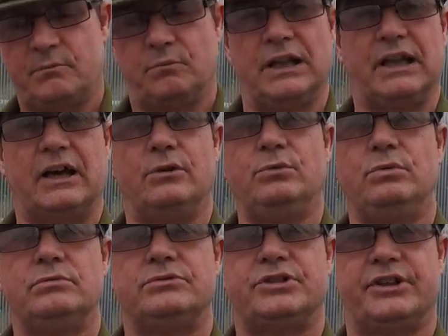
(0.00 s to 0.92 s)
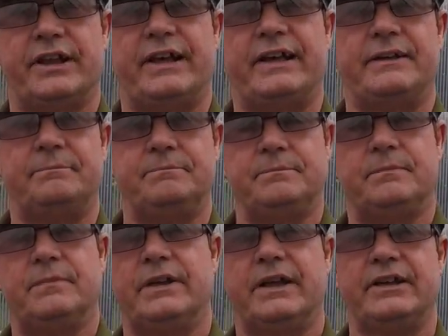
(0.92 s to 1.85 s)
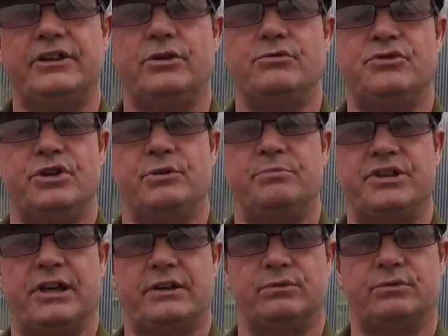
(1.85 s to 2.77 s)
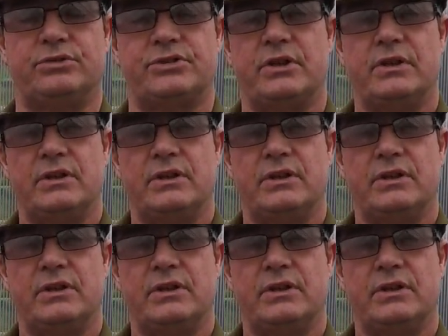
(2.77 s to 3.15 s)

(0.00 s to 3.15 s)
below to their YouTube channels.